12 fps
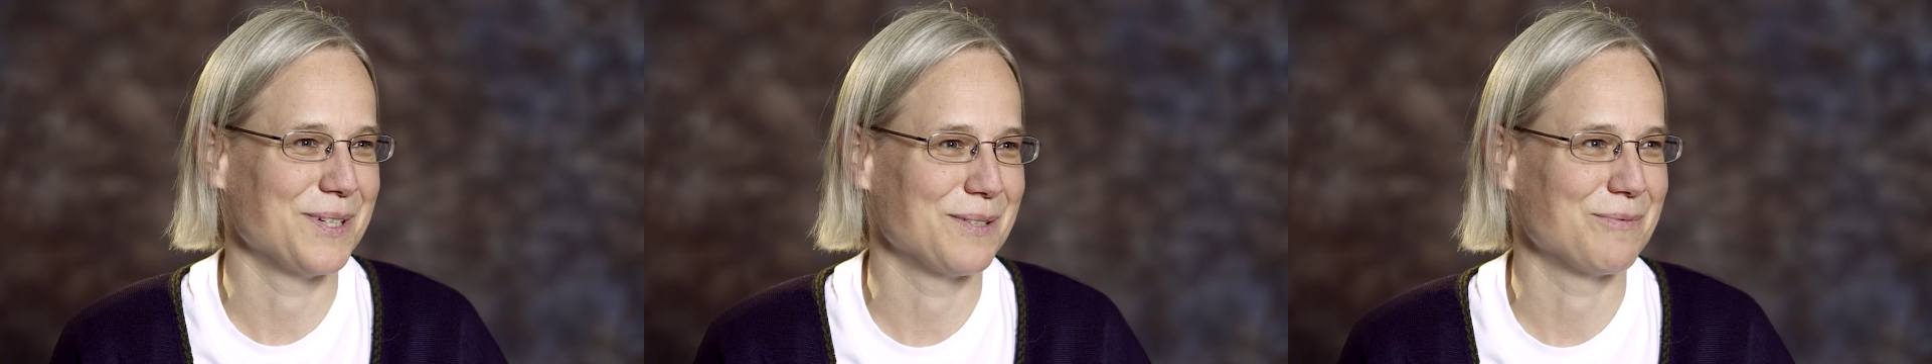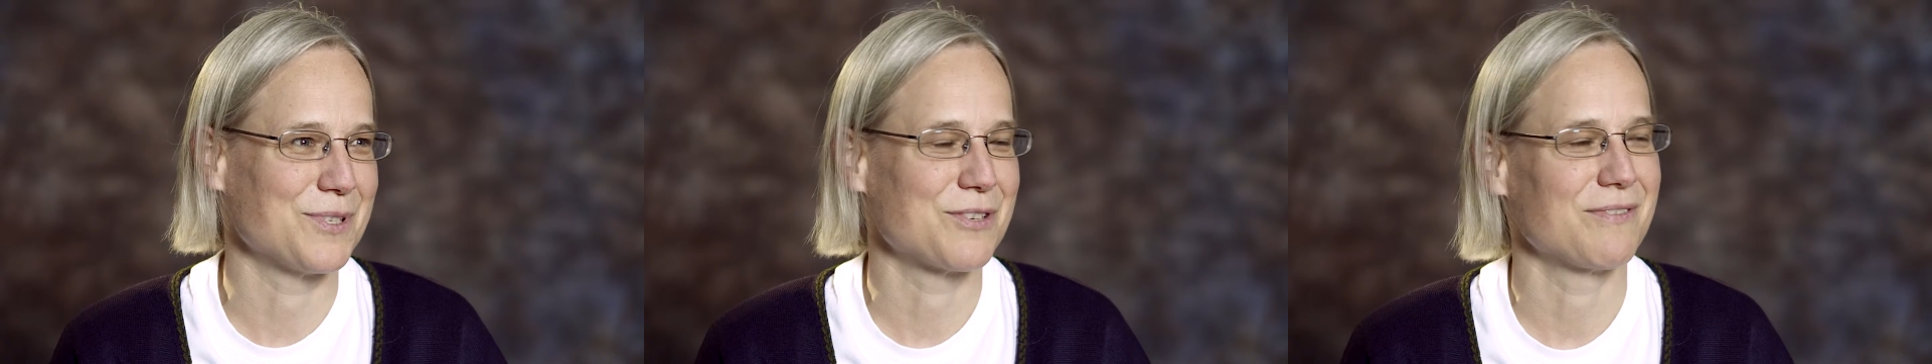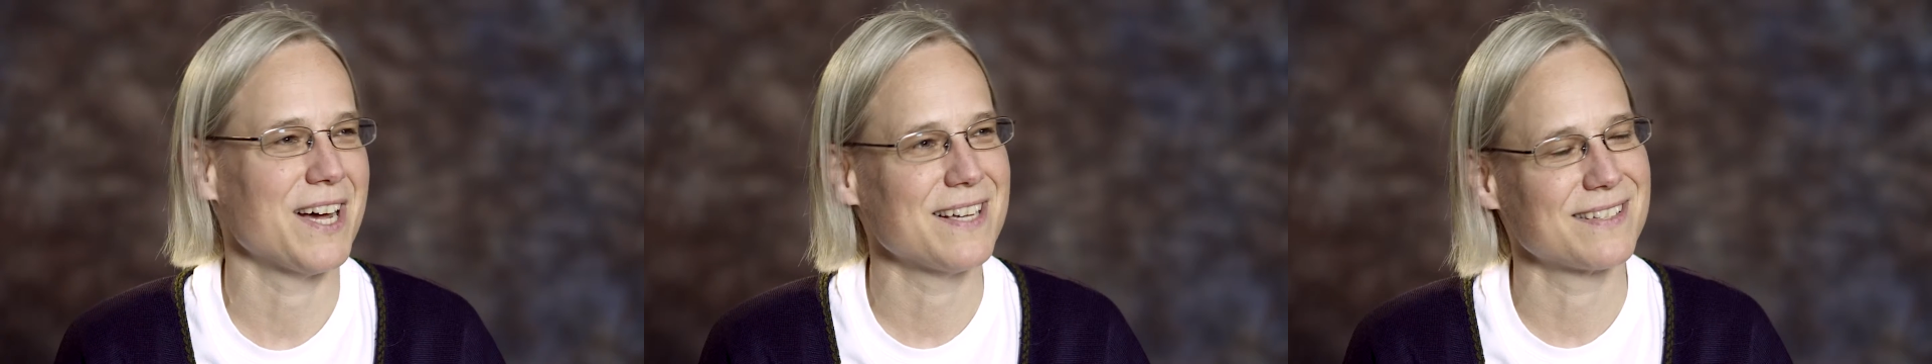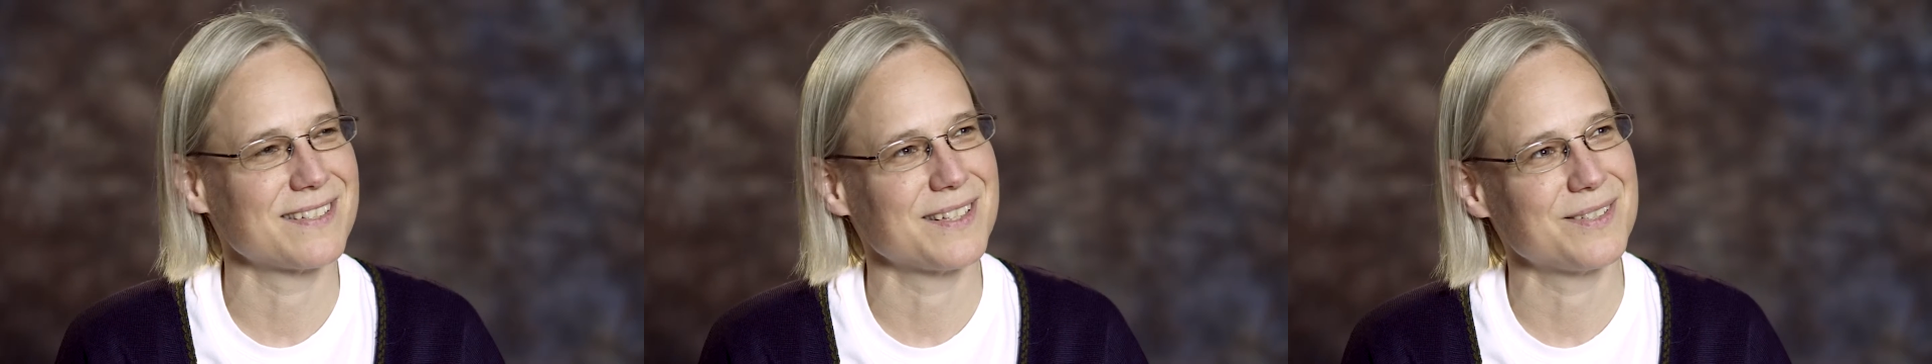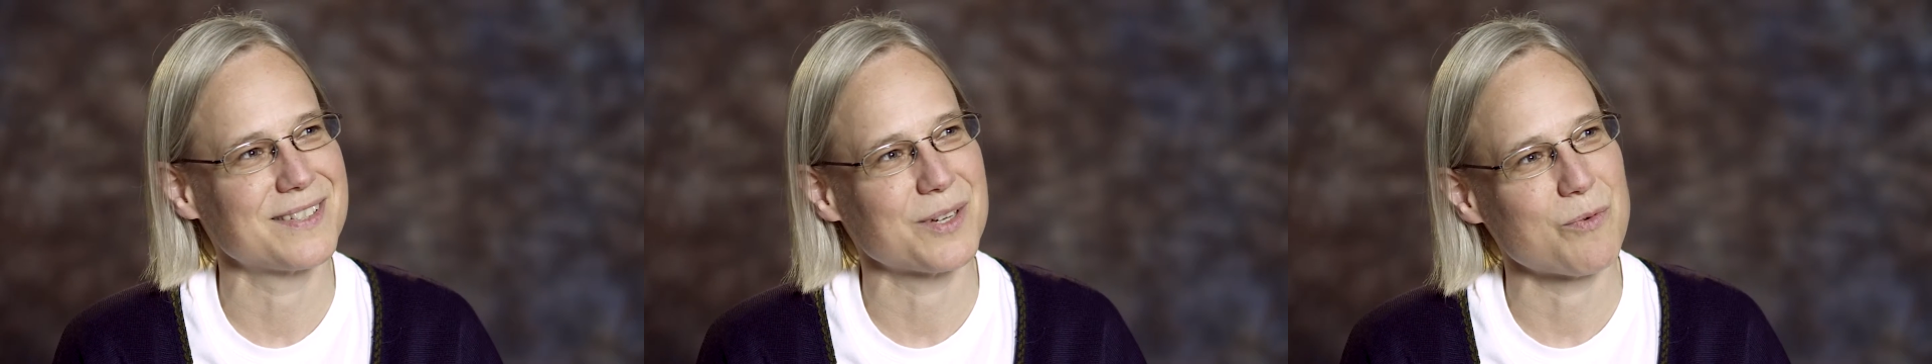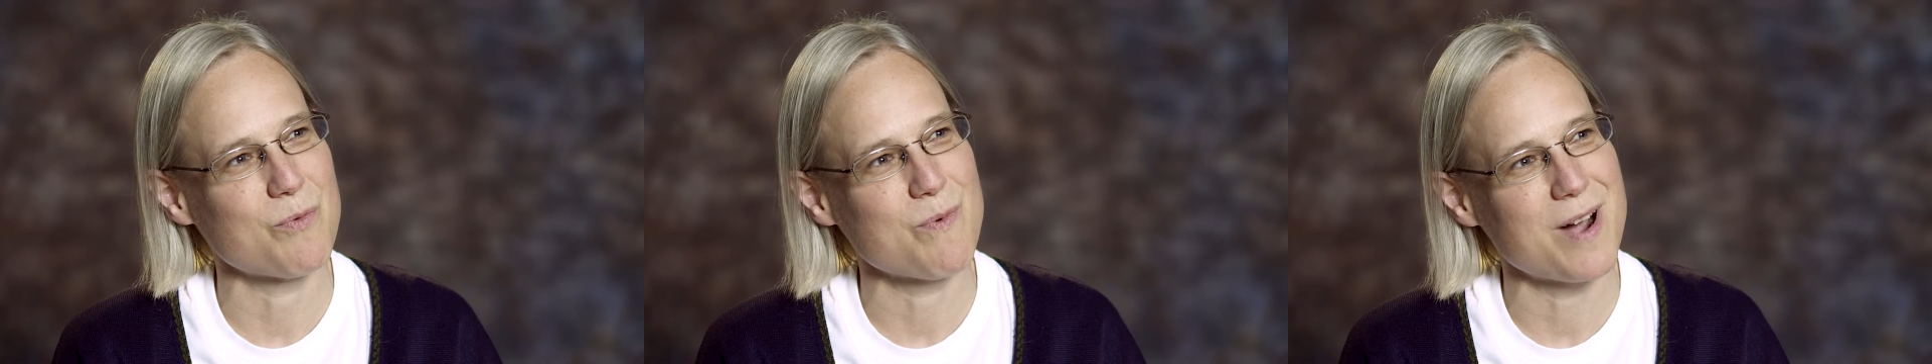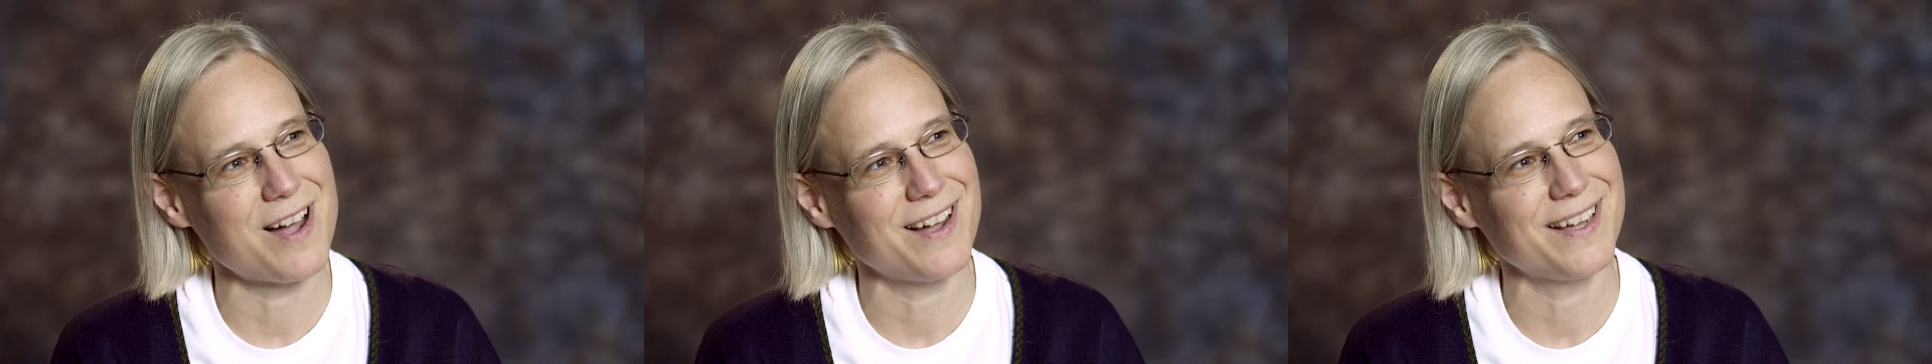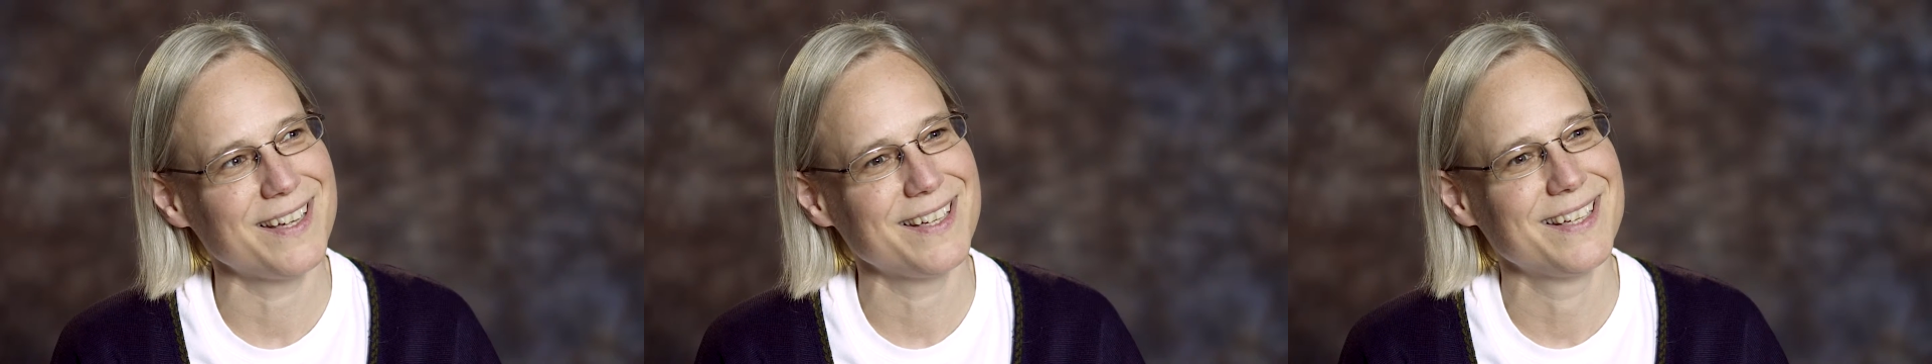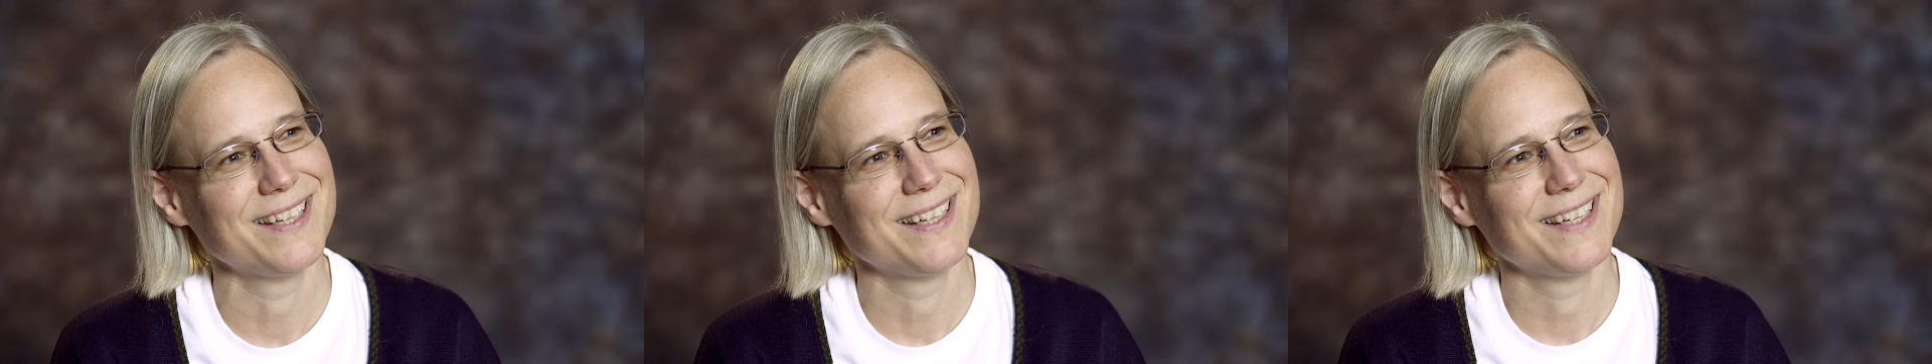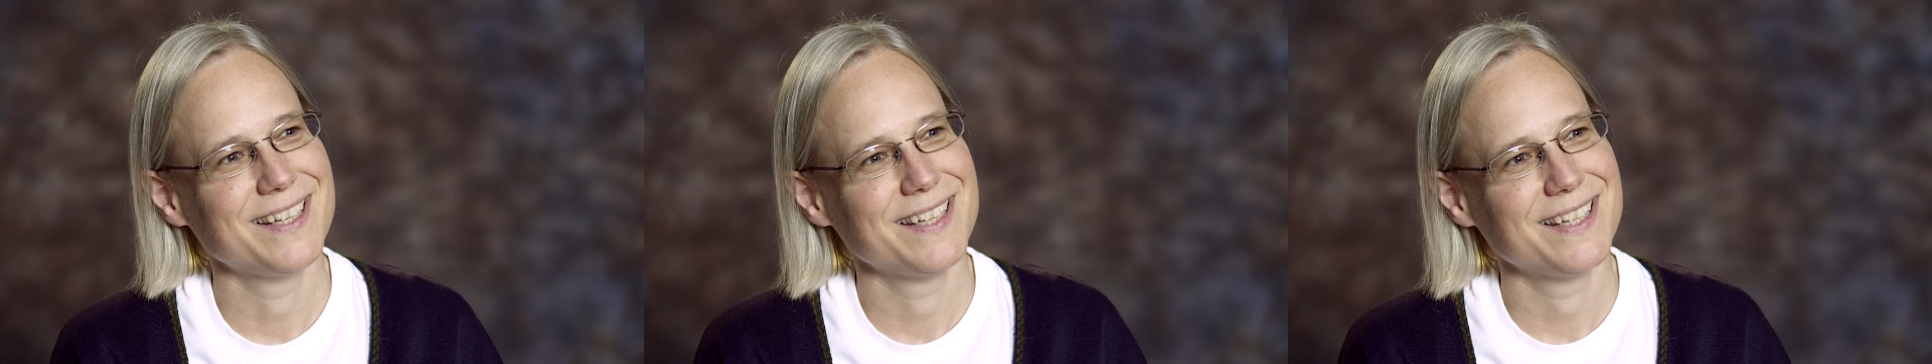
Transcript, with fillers: which arises is so uh, why